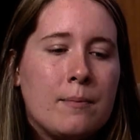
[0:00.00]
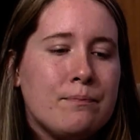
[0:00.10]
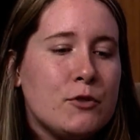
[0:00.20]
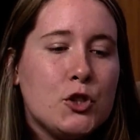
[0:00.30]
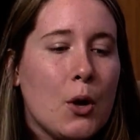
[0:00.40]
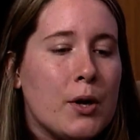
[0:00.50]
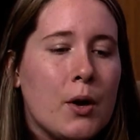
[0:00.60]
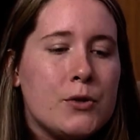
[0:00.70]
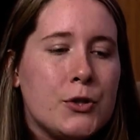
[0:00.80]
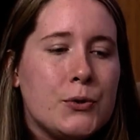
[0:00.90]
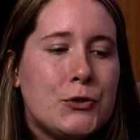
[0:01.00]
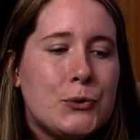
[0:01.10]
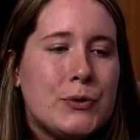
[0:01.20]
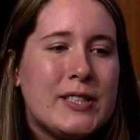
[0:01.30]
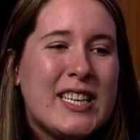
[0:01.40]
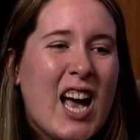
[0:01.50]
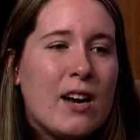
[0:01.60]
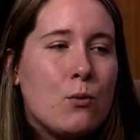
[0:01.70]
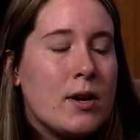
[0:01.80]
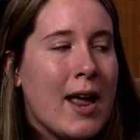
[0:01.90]
show to go to see kind
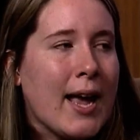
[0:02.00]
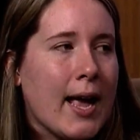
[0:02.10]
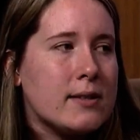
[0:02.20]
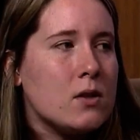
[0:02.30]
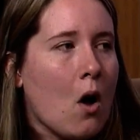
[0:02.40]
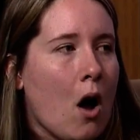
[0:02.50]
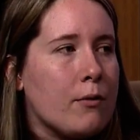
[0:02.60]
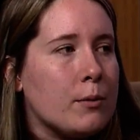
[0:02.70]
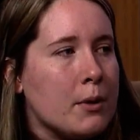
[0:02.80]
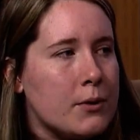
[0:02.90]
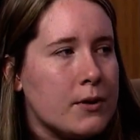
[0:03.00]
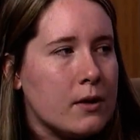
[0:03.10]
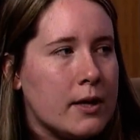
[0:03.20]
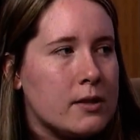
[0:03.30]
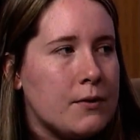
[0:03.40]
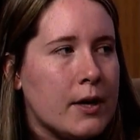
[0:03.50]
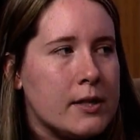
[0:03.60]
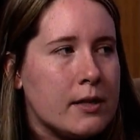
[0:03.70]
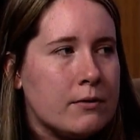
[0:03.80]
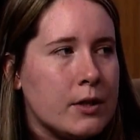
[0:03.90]
of what Knack has to offer musically. It's a very
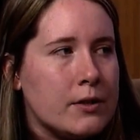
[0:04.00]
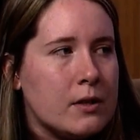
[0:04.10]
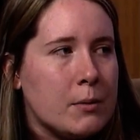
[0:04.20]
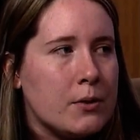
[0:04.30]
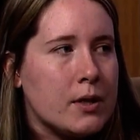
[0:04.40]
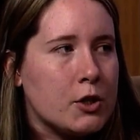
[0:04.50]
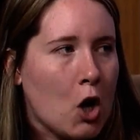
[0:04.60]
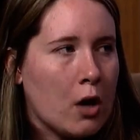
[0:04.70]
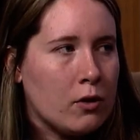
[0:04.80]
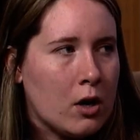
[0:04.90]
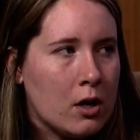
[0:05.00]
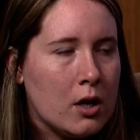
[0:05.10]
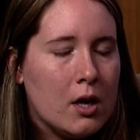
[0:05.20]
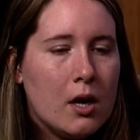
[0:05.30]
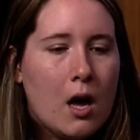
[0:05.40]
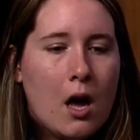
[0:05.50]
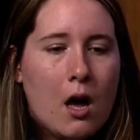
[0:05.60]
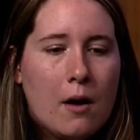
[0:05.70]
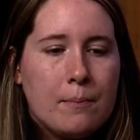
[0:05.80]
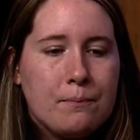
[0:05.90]
diverse music genre.
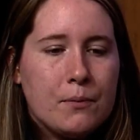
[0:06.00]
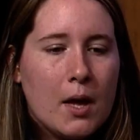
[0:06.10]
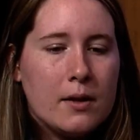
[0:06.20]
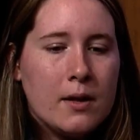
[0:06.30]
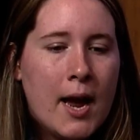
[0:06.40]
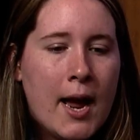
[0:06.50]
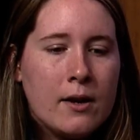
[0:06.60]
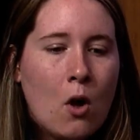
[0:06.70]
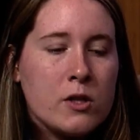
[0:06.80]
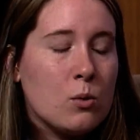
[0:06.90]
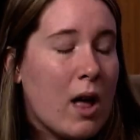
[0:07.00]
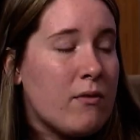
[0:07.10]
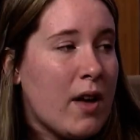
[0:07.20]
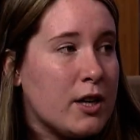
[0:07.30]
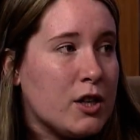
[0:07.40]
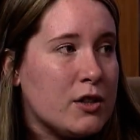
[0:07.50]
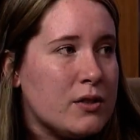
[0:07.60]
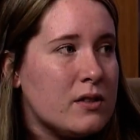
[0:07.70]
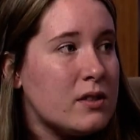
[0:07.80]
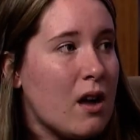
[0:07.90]
Um, and also we'll have vendors
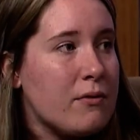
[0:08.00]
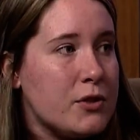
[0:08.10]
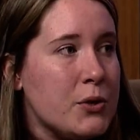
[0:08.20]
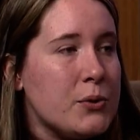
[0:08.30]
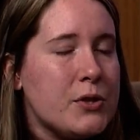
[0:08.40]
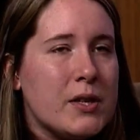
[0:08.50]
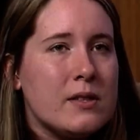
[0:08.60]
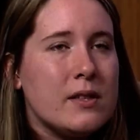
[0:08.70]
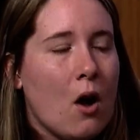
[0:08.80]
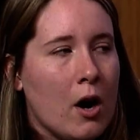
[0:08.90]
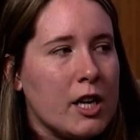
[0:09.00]
and stuff too, so you get to see the art